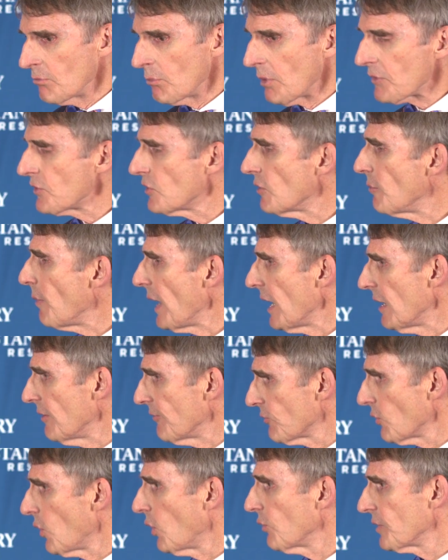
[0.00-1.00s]
But the demand
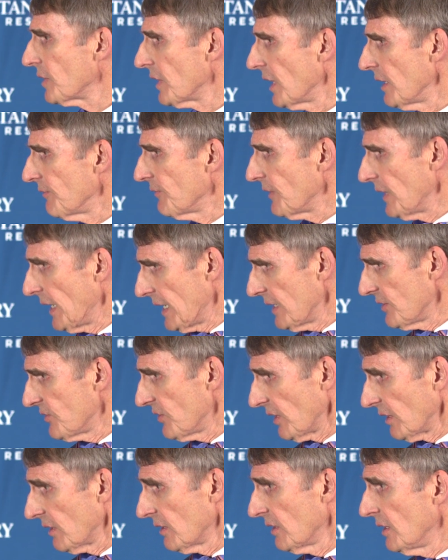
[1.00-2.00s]
for overnight
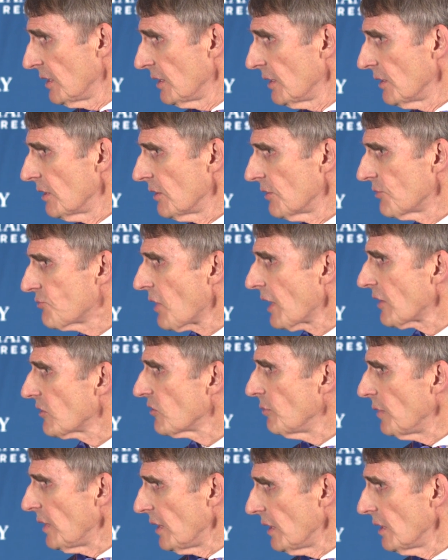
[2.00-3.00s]
financing
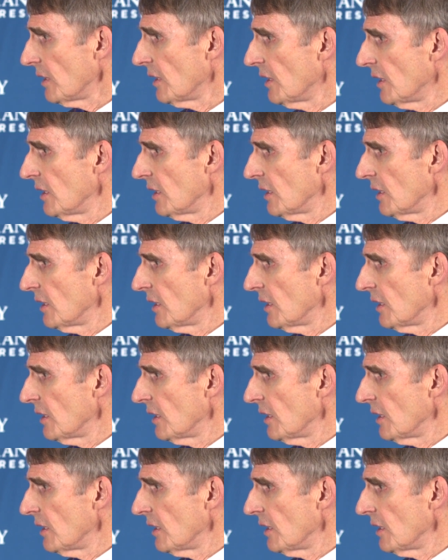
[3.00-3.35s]
strikes me